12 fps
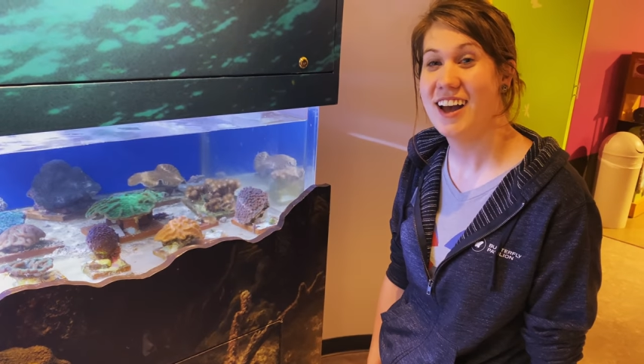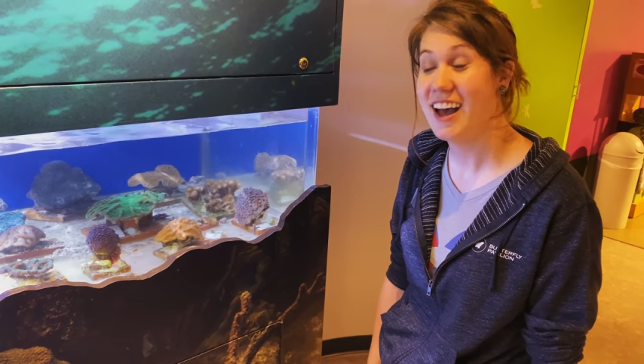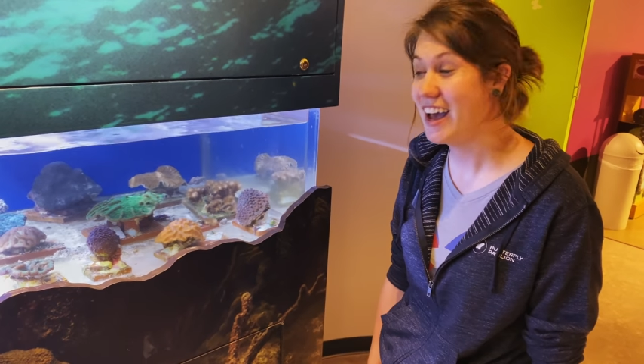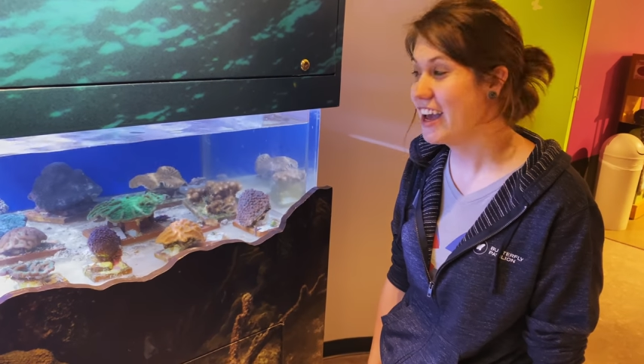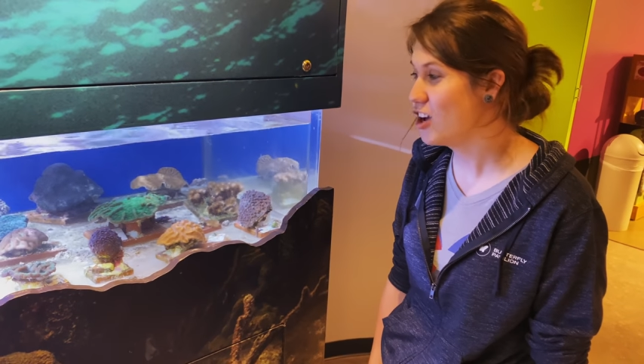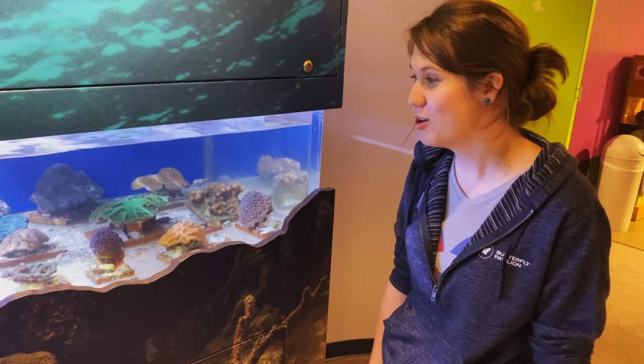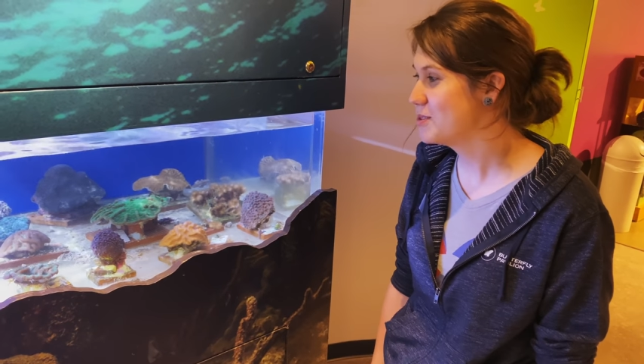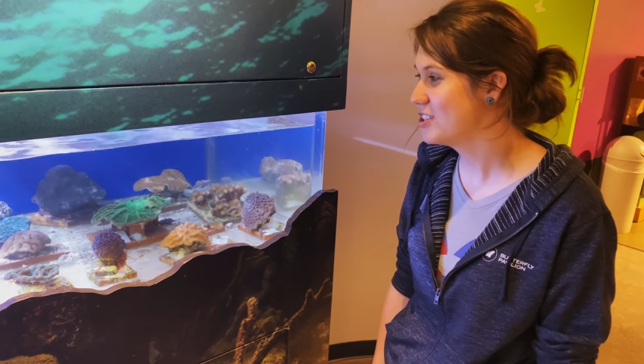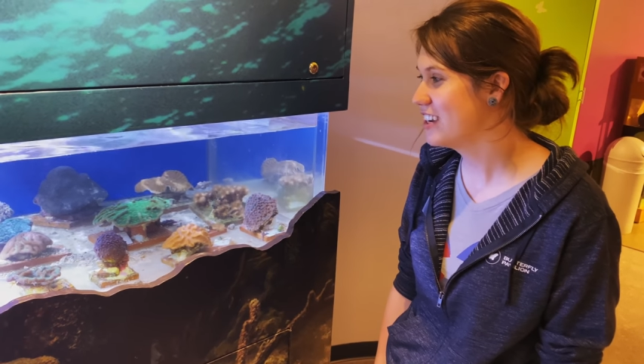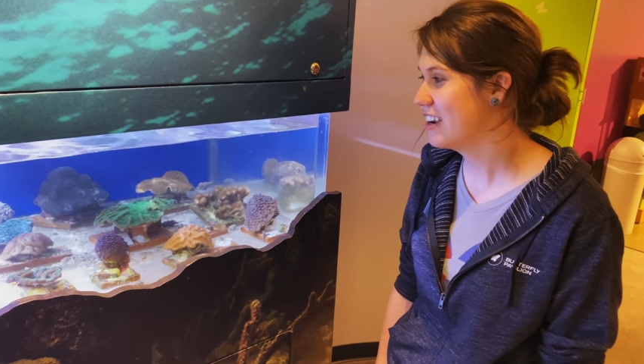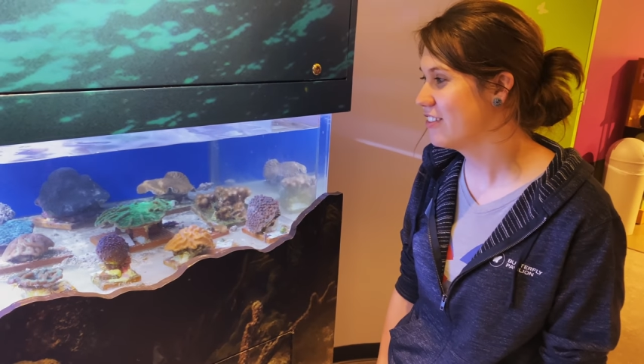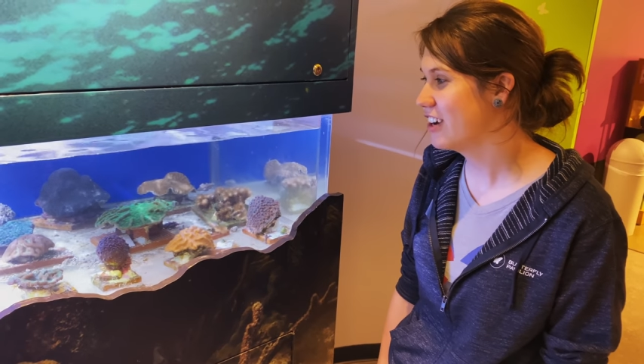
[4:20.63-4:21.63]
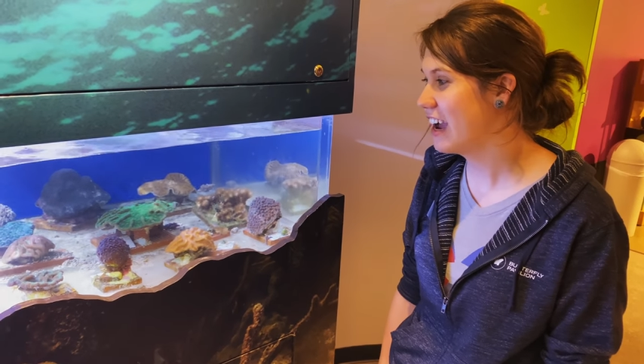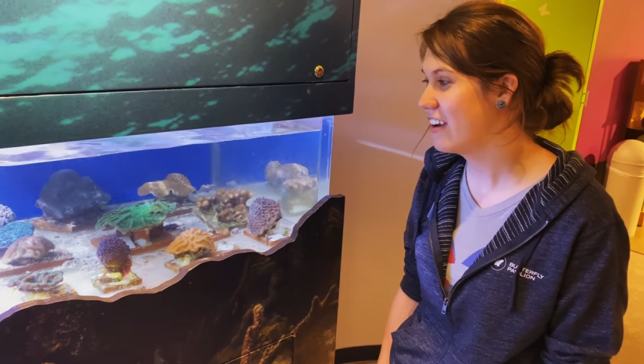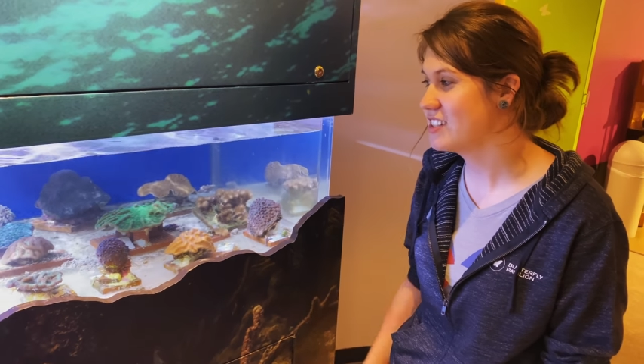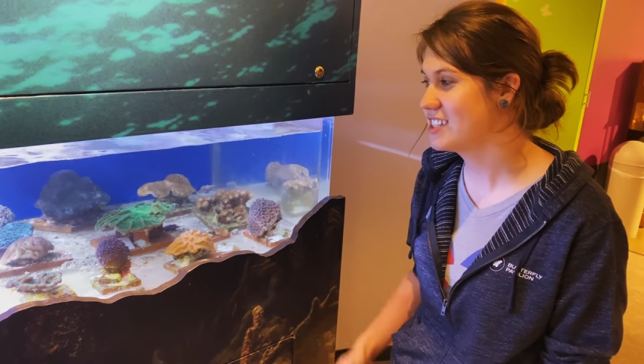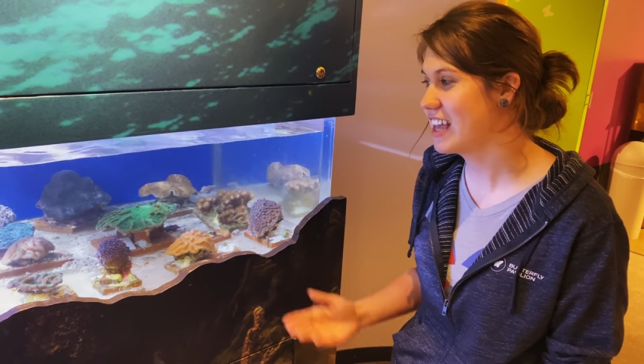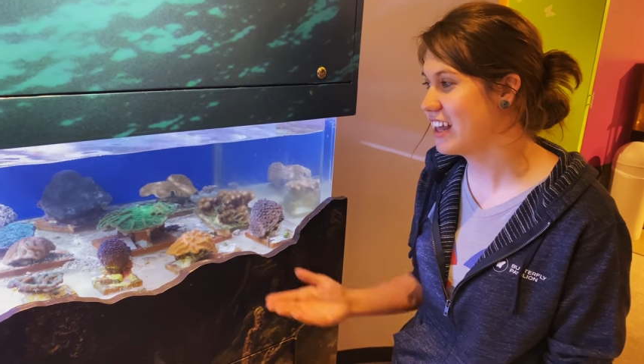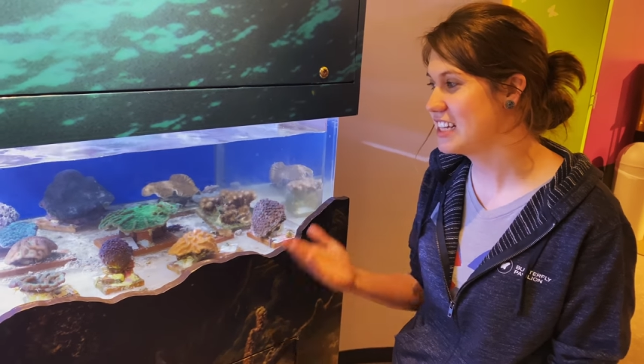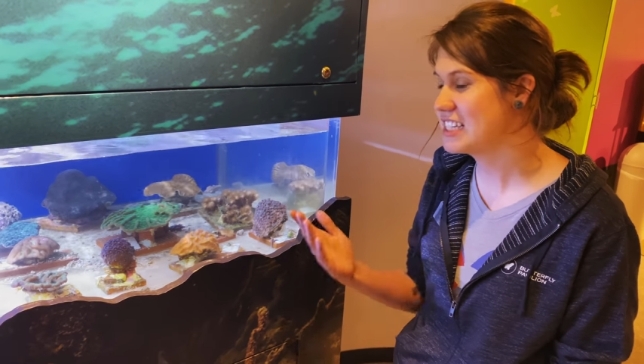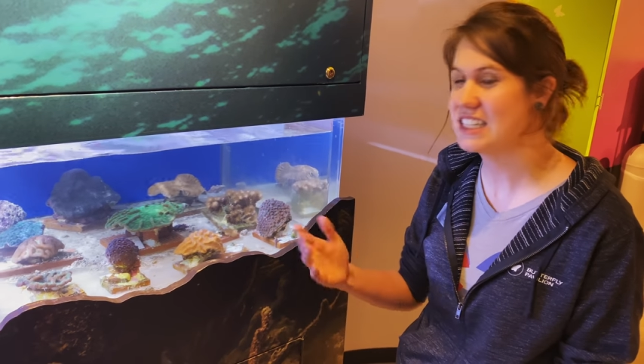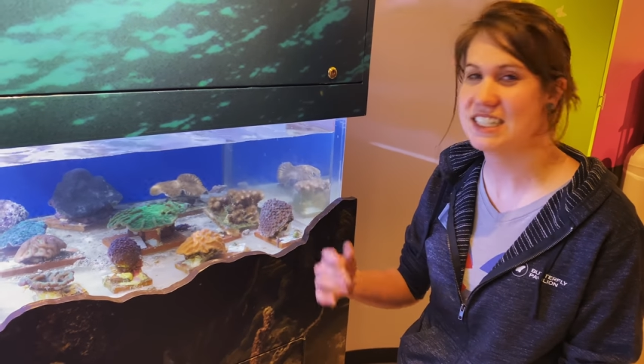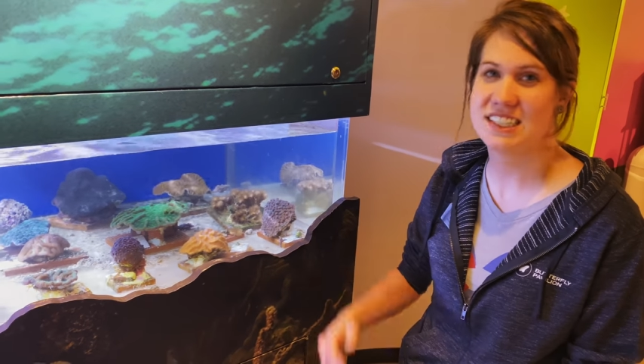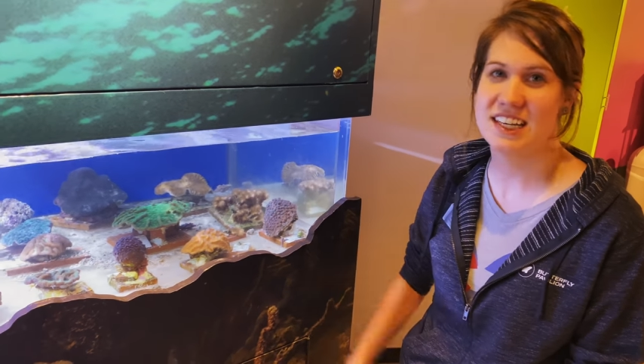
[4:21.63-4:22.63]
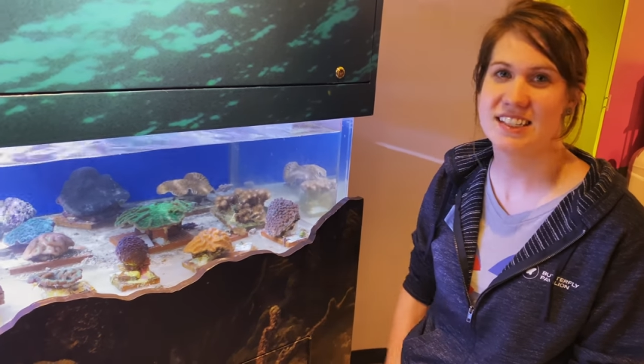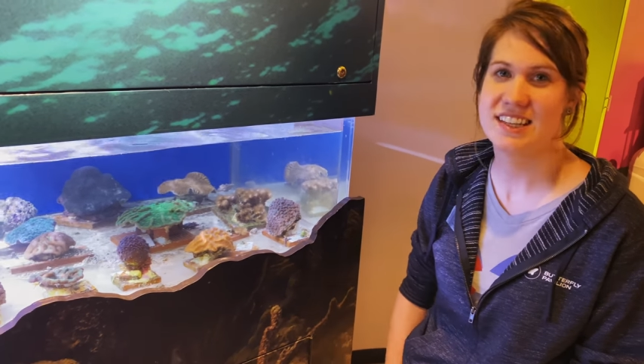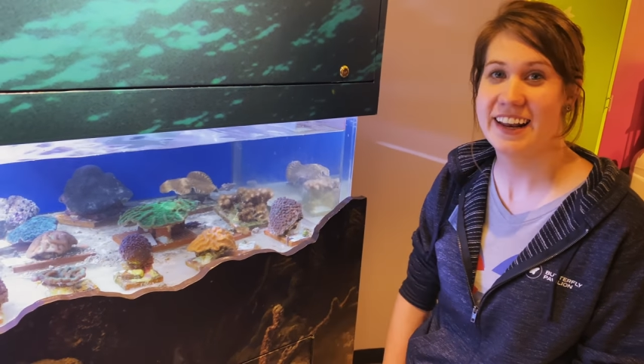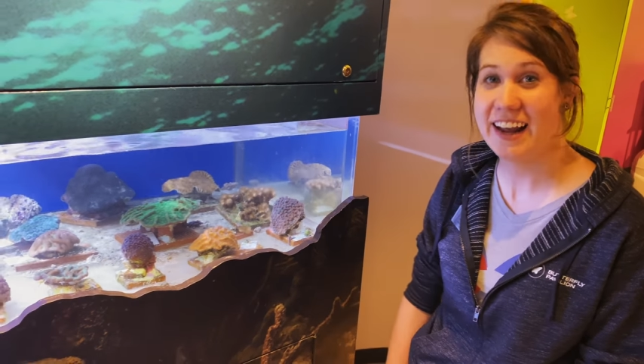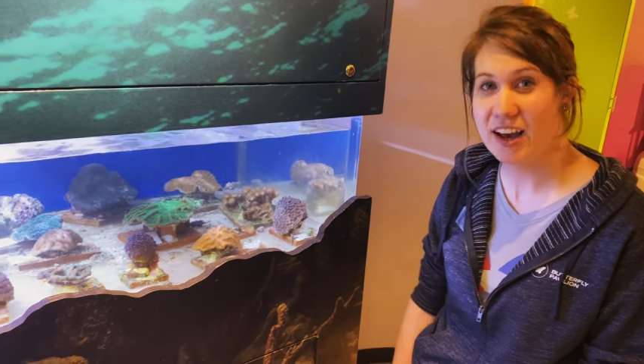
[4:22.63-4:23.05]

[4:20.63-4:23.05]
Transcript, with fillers: I hope to never have a skeleton to test that